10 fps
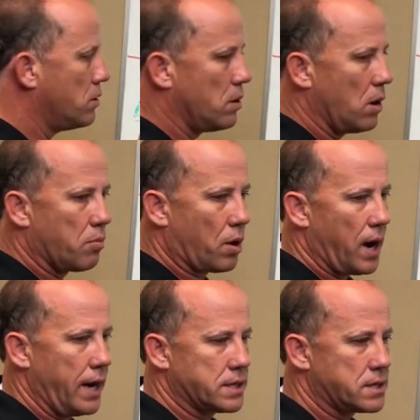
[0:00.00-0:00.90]
low
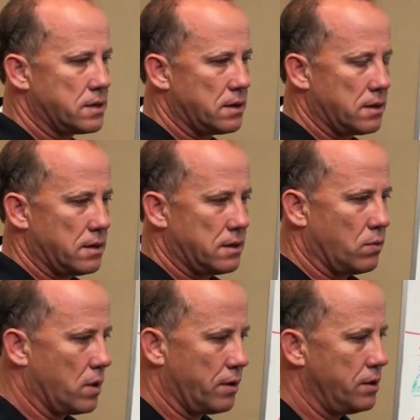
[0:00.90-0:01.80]
price,
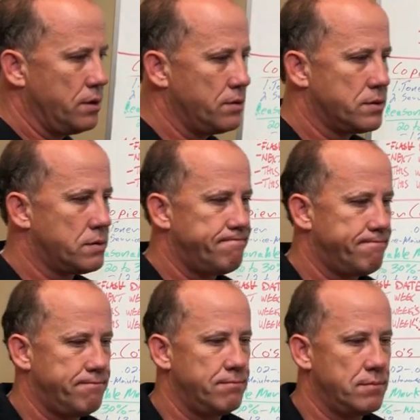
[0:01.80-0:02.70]
whether you use
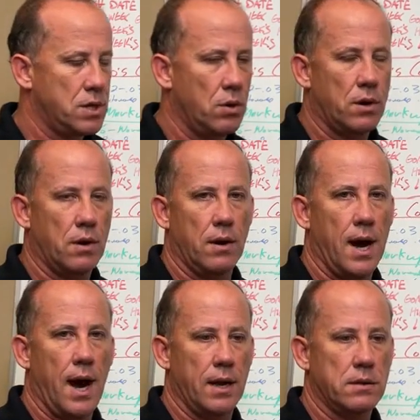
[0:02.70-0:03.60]
toner or
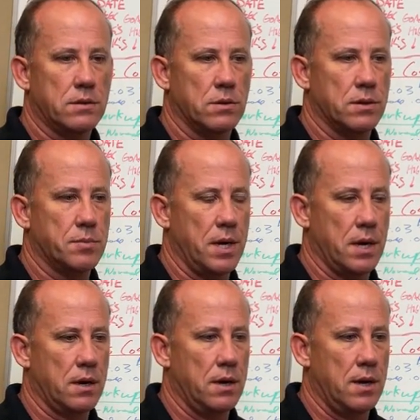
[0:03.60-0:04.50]
not, so to
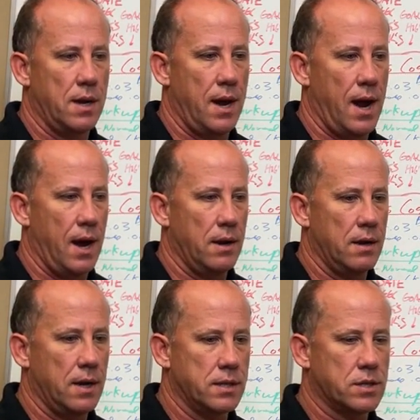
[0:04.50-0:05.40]
speak,
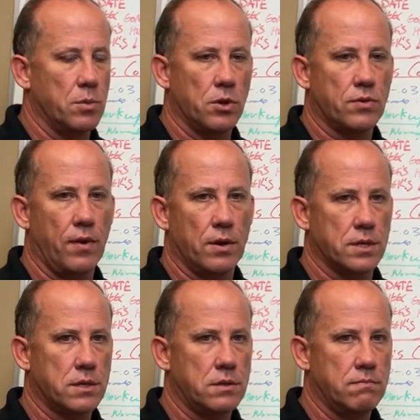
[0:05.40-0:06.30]
and it's the most
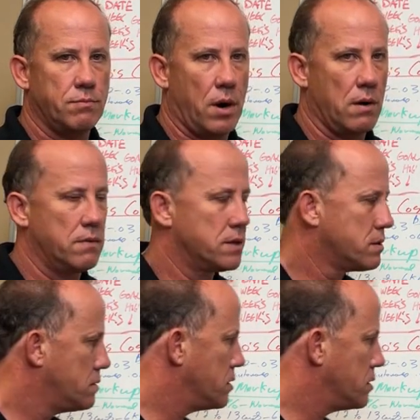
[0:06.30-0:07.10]
fairest part of this